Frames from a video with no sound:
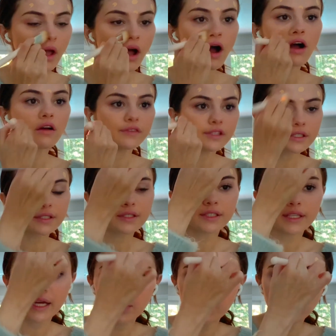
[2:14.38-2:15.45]

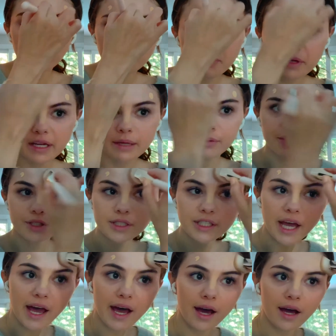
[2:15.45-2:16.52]
obviously I would be able to
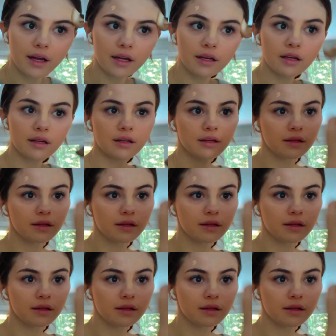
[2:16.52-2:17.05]
tag